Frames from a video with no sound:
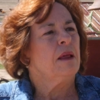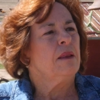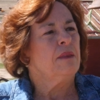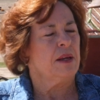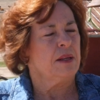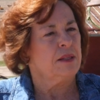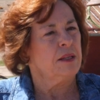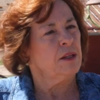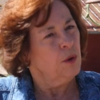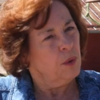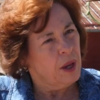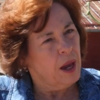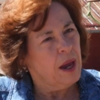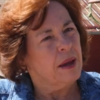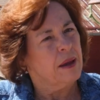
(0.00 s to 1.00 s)
they said,
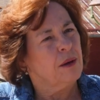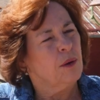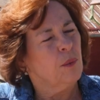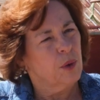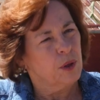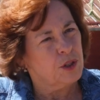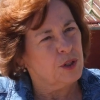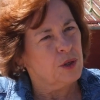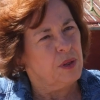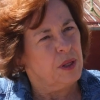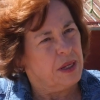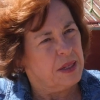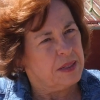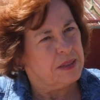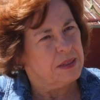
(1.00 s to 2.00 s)
okay, we'll do
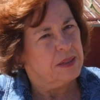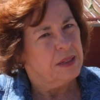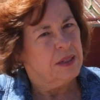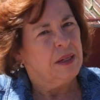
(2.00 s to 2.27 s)
this.